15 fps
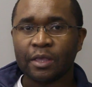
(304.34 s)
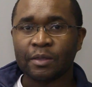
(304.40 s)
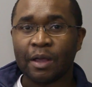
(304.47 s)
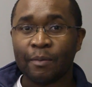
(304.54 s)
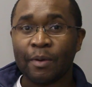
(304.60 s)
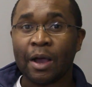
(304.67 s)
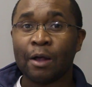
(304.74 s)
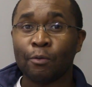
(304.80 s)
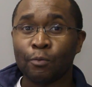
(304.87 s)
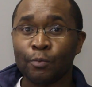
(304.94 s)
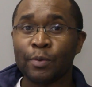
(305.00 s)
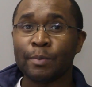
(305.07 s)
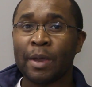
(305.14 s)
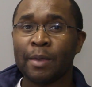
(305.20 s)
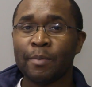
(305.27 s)
I will
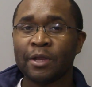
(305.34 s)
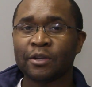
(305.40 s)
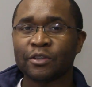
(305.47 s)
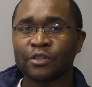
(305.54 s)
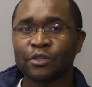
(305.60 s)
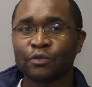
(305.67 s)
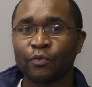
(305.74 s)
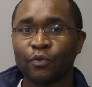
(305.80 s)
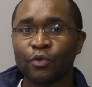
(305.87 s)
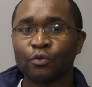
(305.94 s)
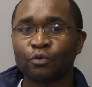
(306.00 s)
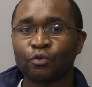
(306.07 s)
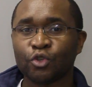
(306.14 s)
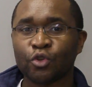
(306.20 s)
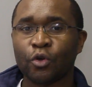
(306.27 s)
be my main reasons for you
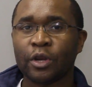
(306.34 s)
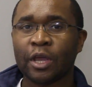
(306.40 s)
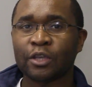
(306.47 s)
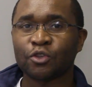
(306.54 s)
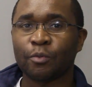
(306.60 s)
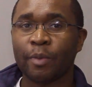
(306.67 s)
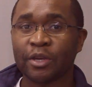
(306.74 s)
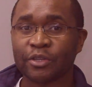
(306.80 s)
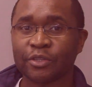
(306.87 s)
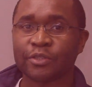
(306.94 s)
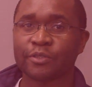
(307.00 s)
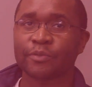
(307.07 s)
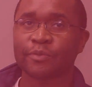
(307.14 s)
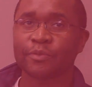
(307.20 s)
to join IsoMetrix.